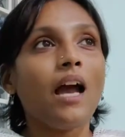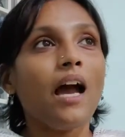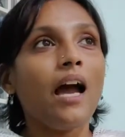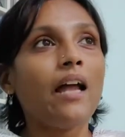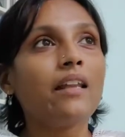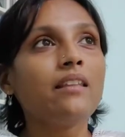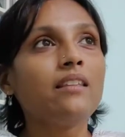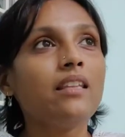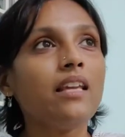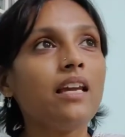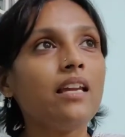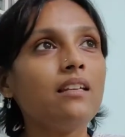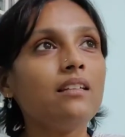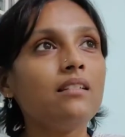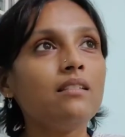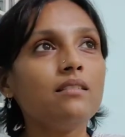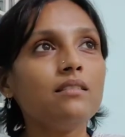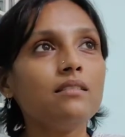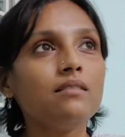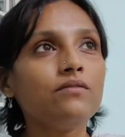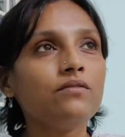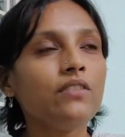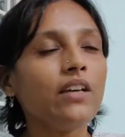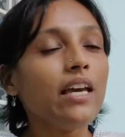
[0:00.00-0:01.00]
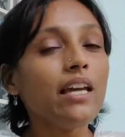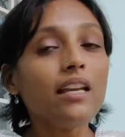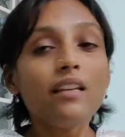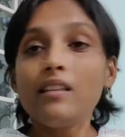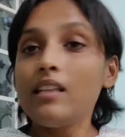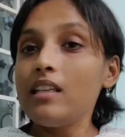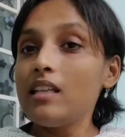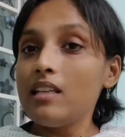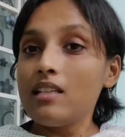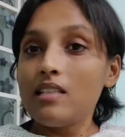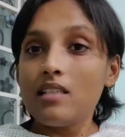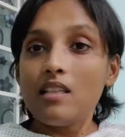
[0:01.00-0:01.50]
and then
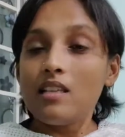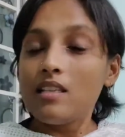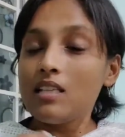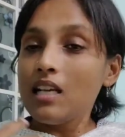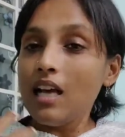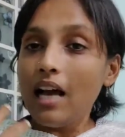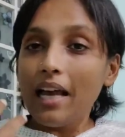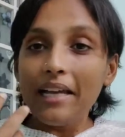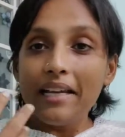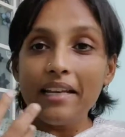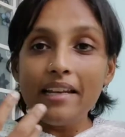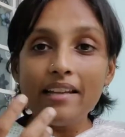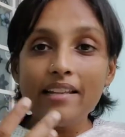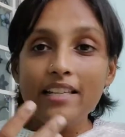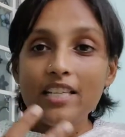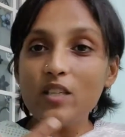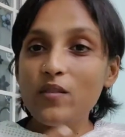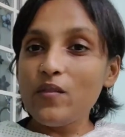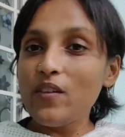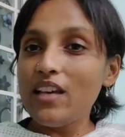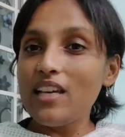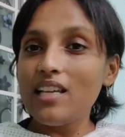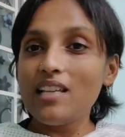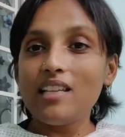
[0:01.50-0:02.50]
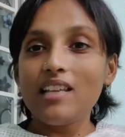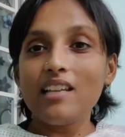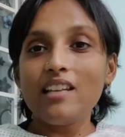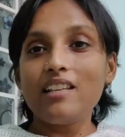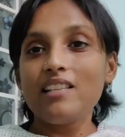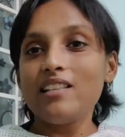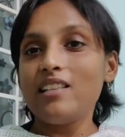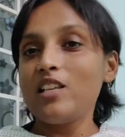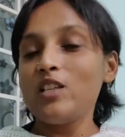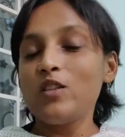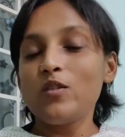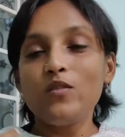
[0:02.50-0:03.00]
where there is this guidance, where there
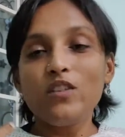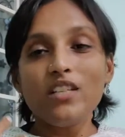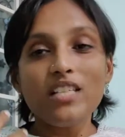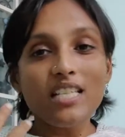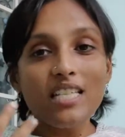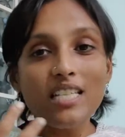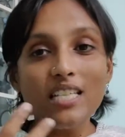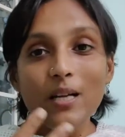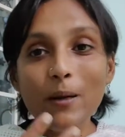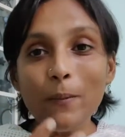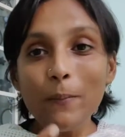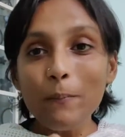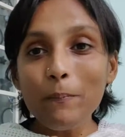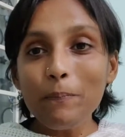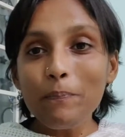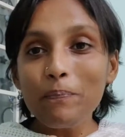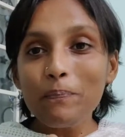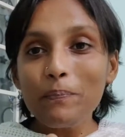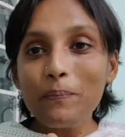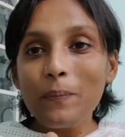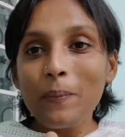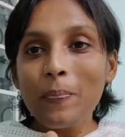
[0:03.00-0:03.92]
is this wisdom,